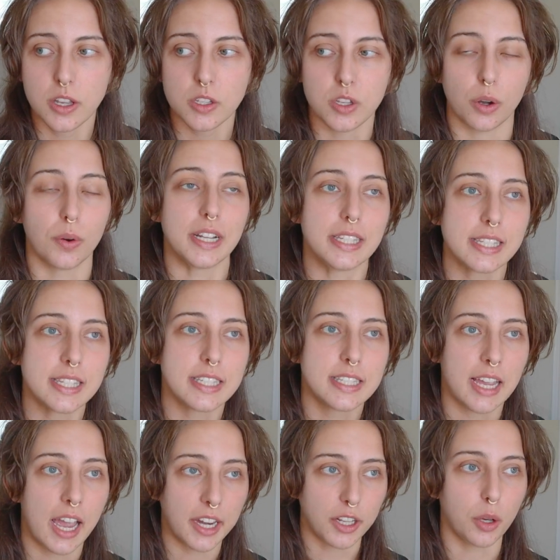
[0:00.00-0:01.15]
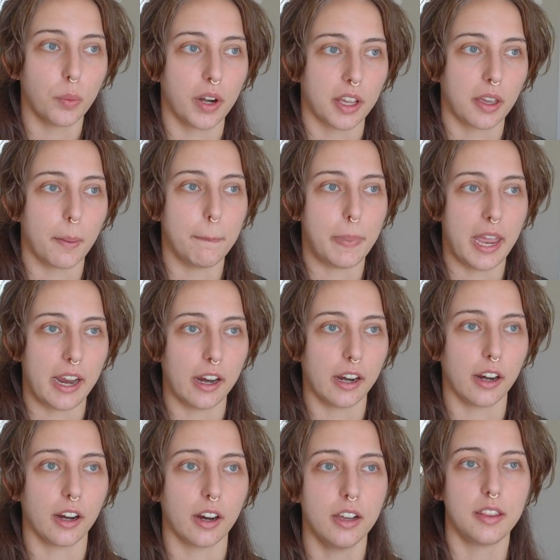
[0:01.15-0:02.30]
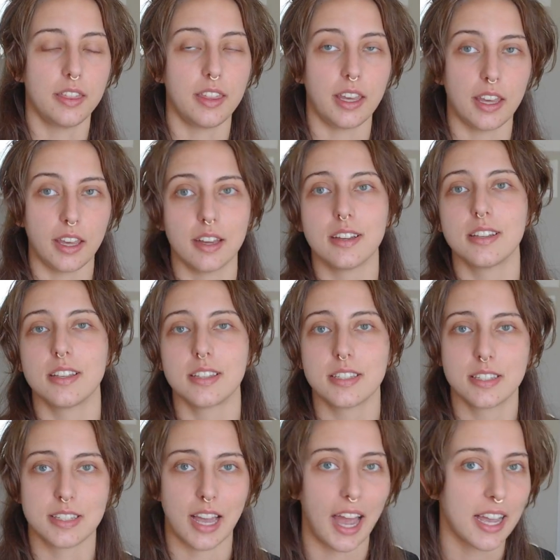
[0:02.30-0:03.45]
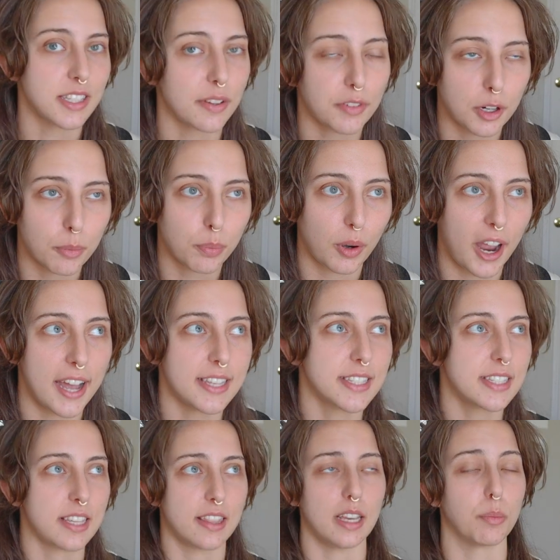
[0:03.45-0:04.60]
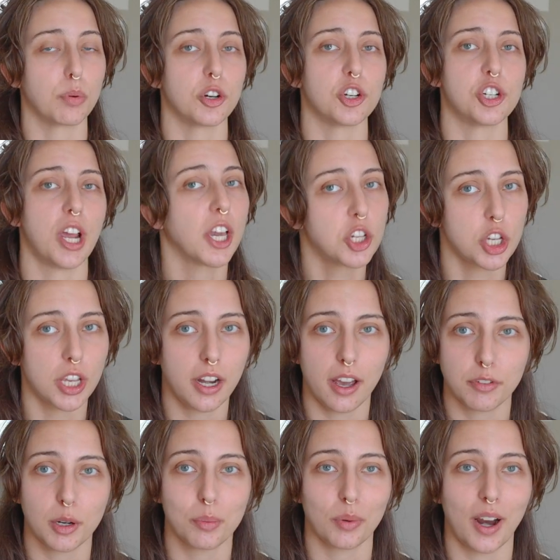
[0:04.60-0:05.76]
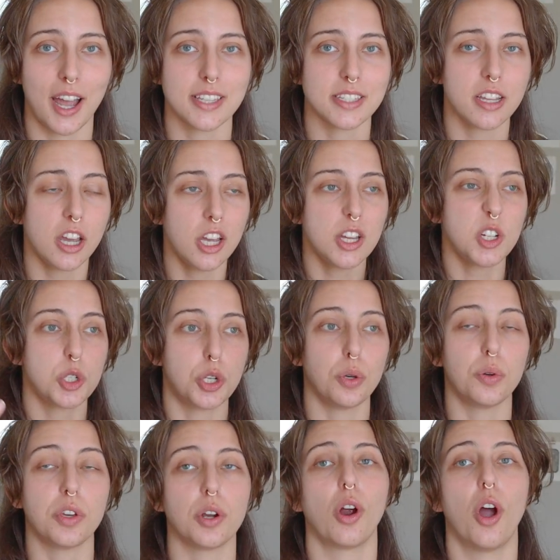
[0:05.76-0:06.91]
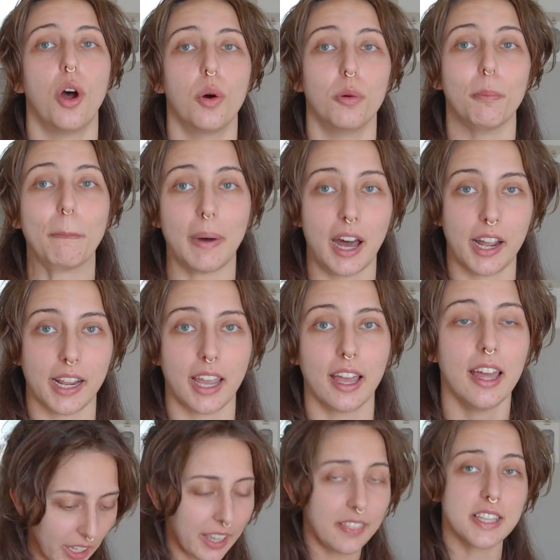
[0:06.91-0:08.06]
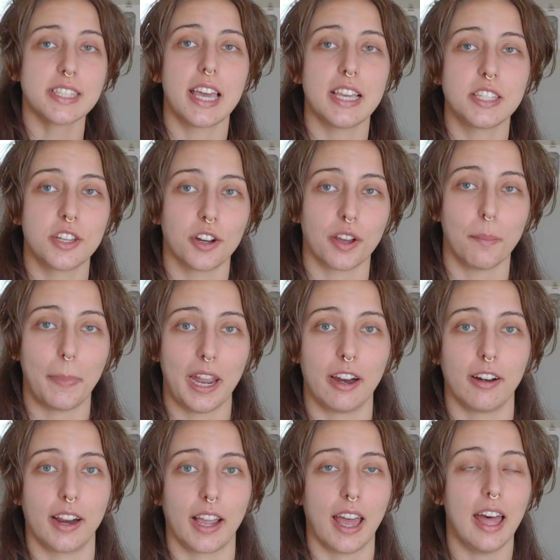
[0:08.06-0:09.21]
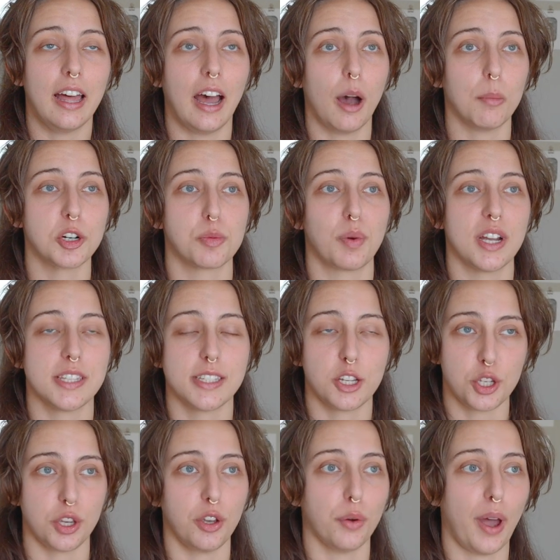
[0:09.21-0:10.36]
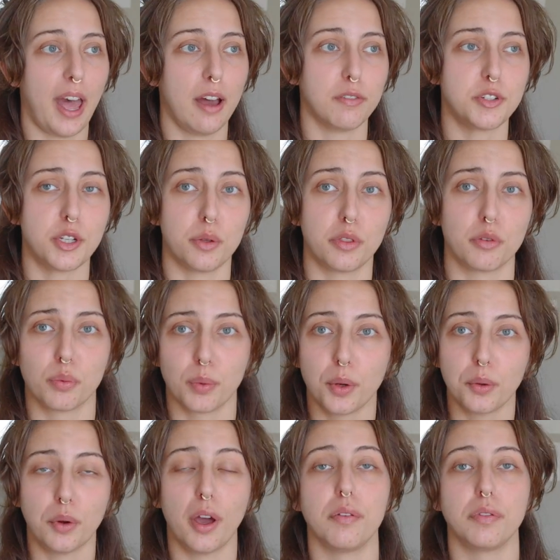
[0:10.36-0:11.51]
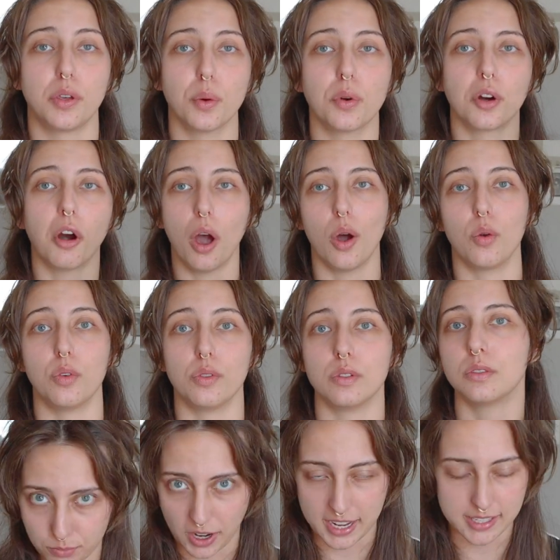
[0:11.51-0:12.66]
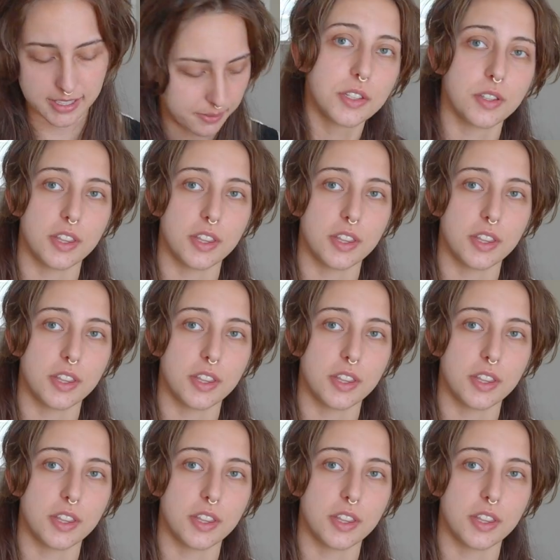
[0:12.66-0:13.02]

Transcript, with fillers: So instead you wanna compare the size of your breast, the projection of your breast to your own body. In this case, you're comparing how much breast tissue you have to the root of your own breast.